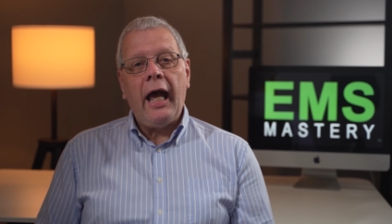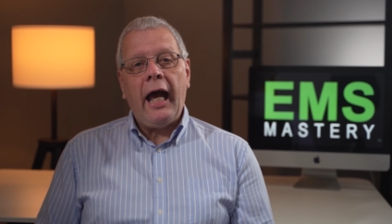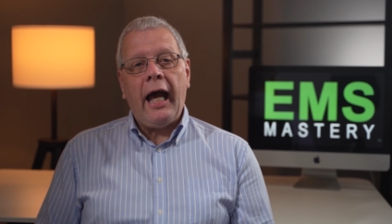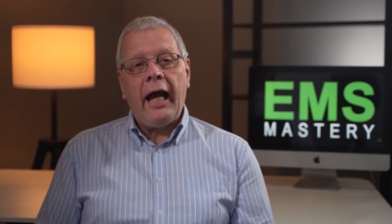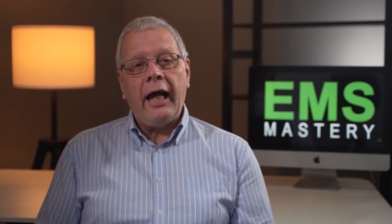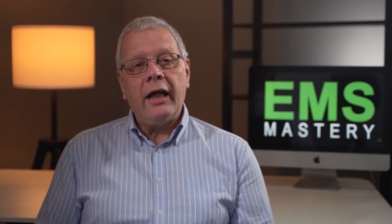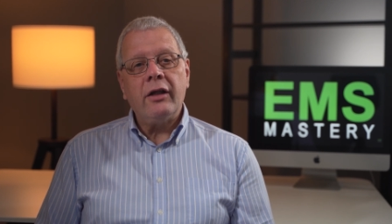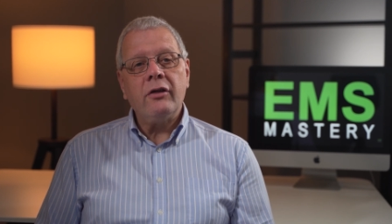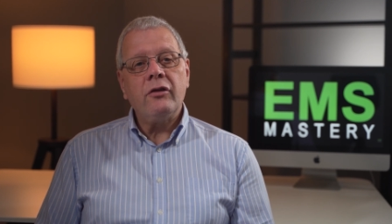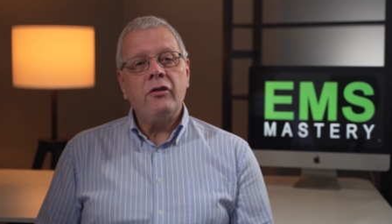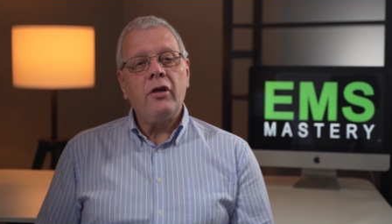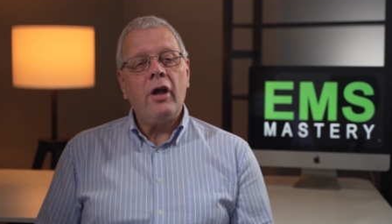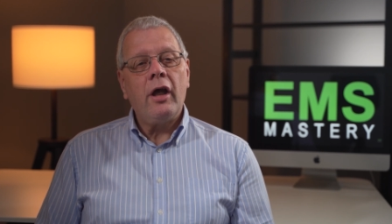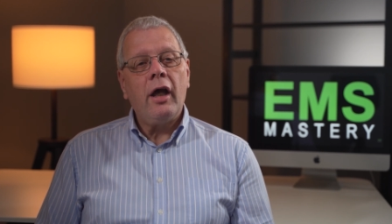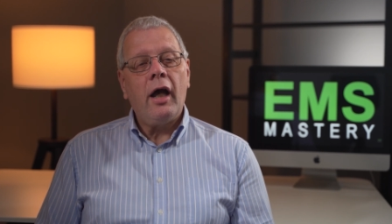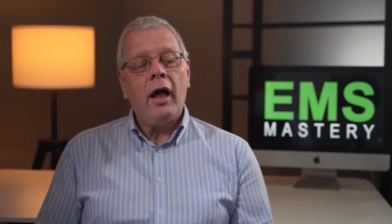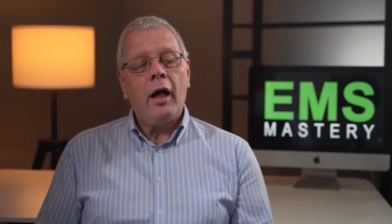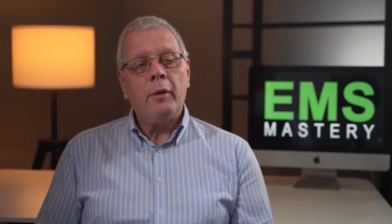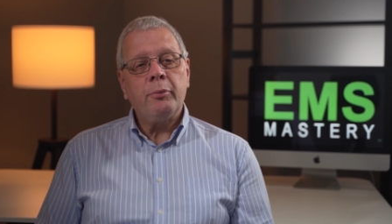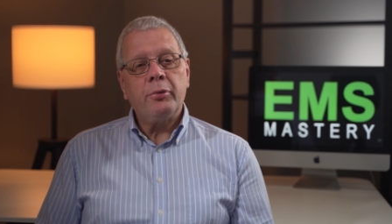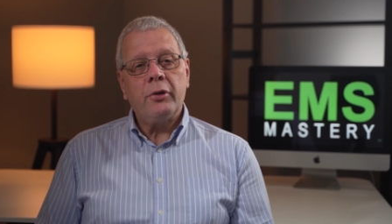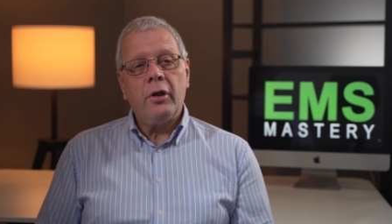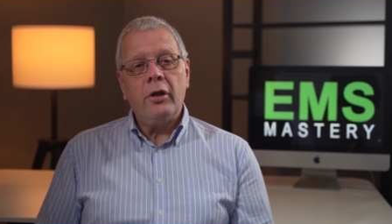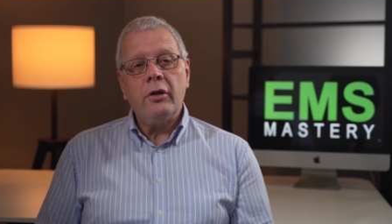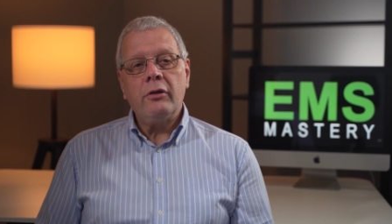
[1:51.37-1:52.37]
and
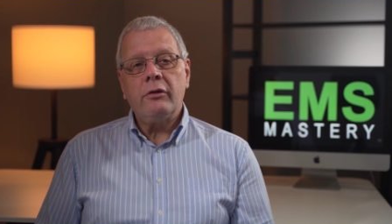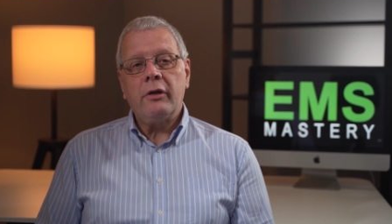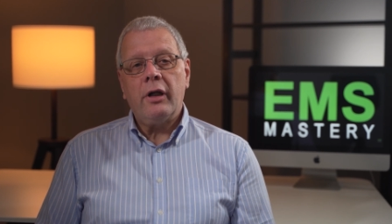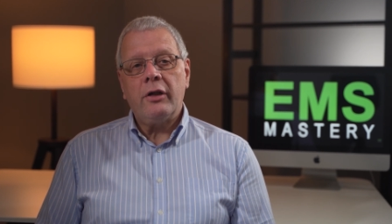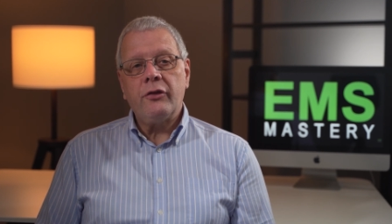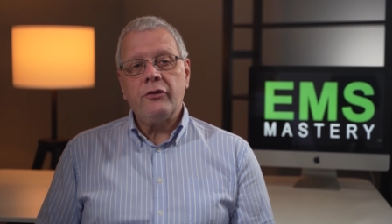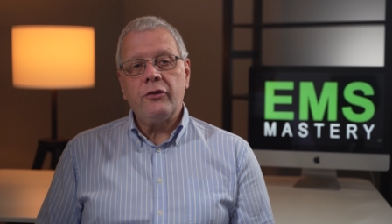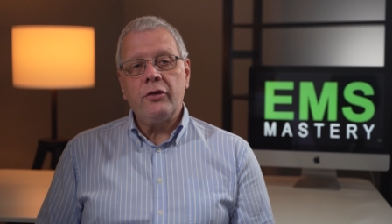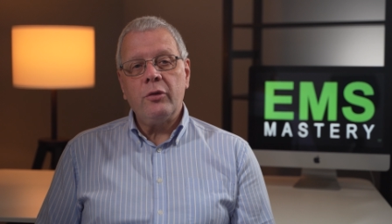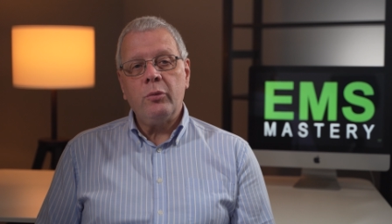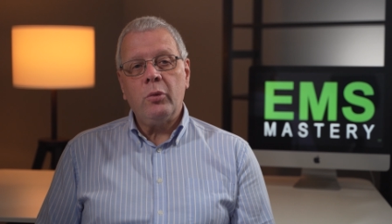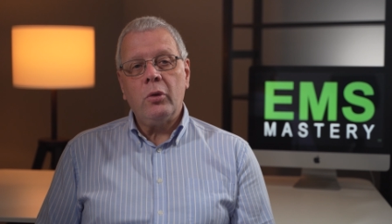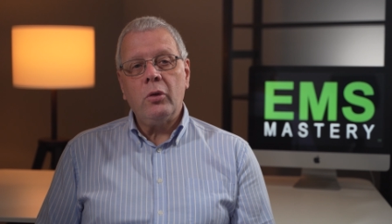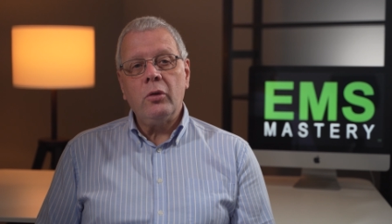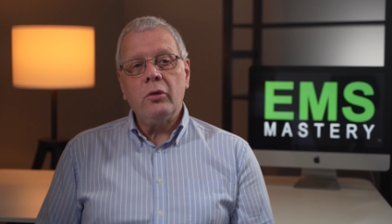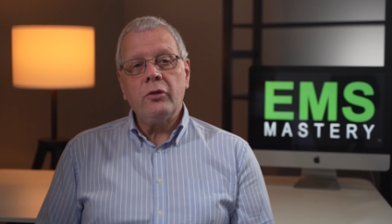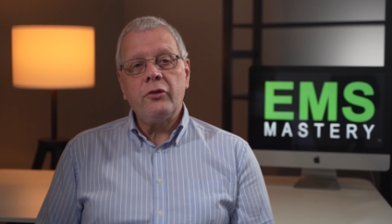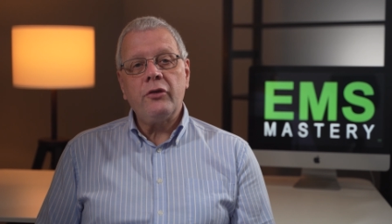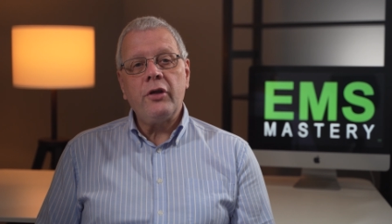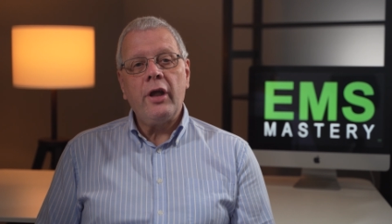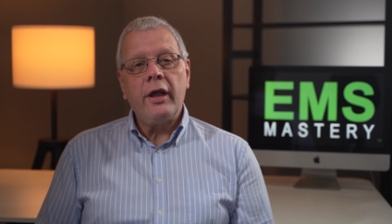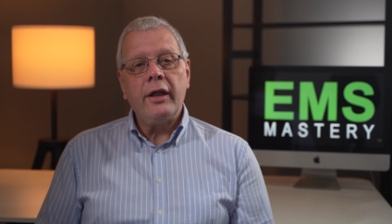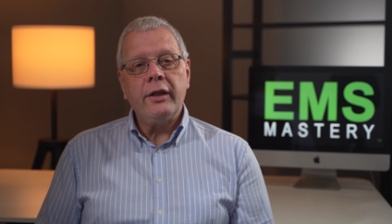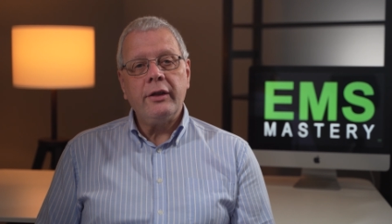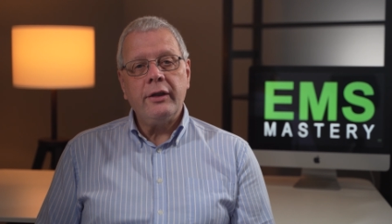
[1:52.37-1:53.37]
progress
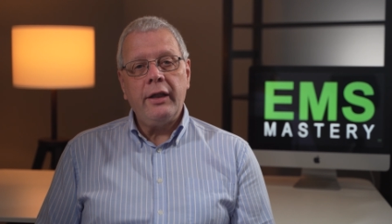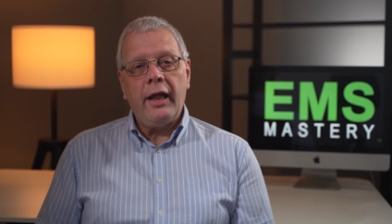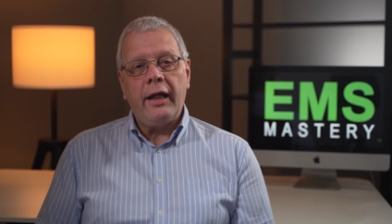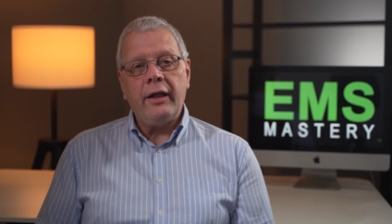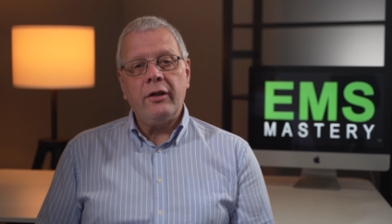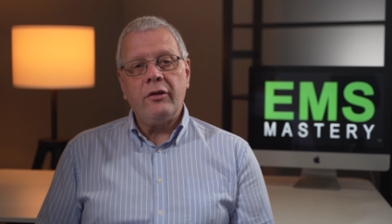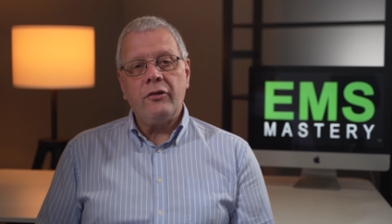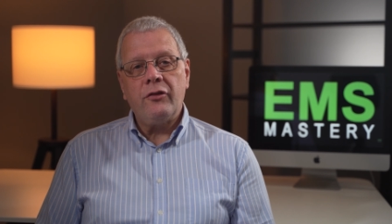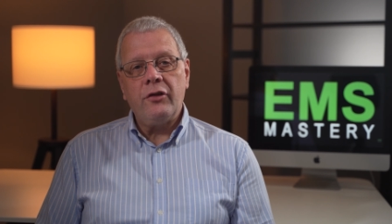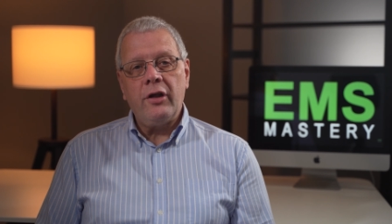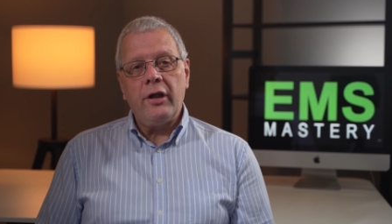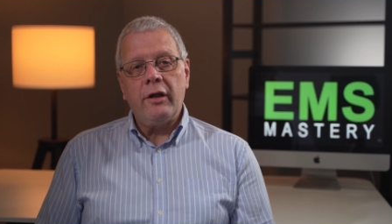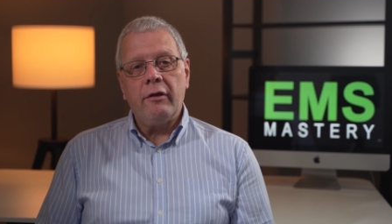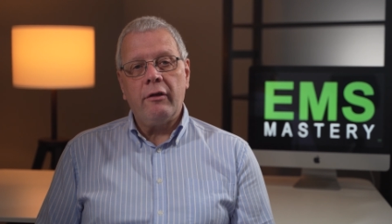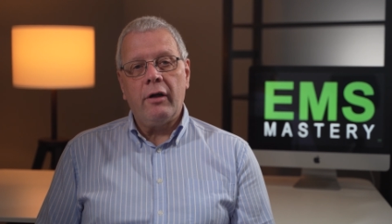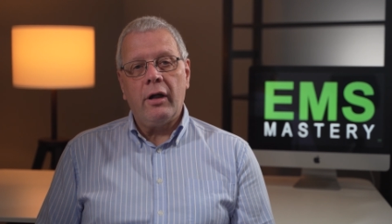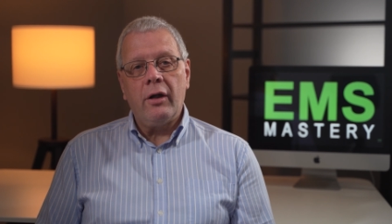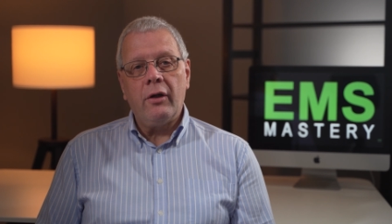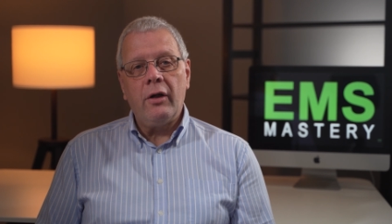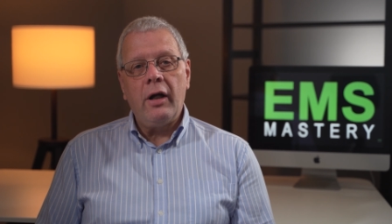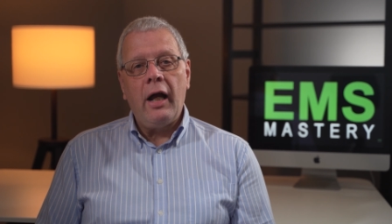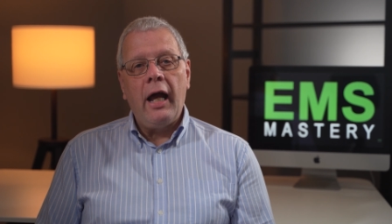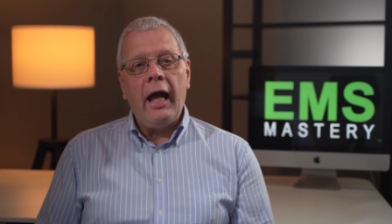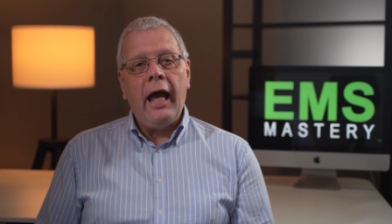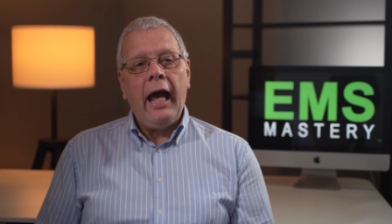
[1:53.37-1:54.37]
towards net
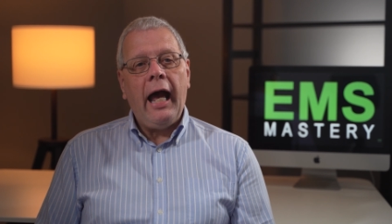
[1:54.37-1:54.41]
zero